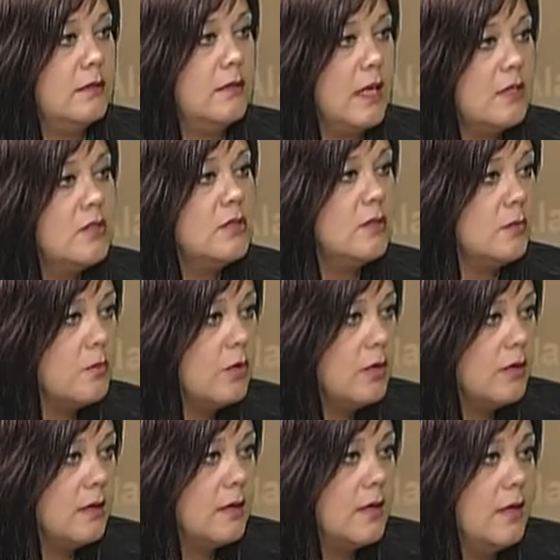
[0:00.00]
extra
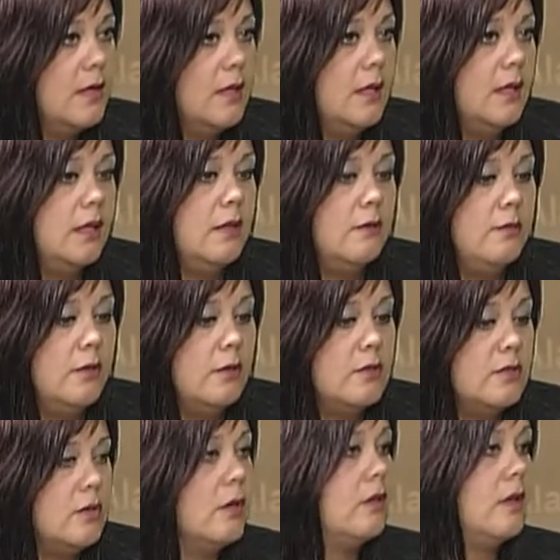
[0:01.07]
work if you're
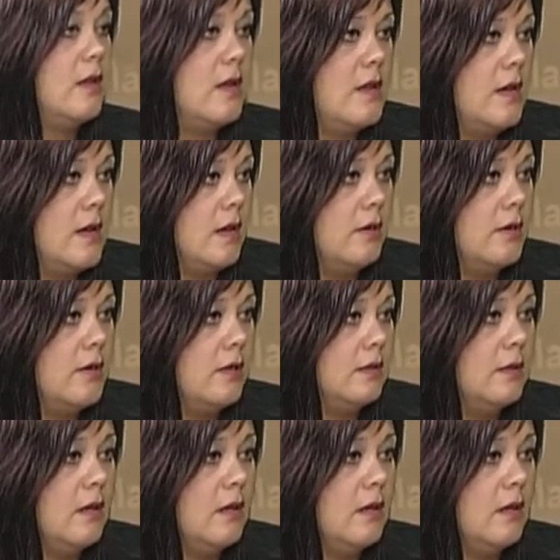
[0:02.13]
struggling in an area.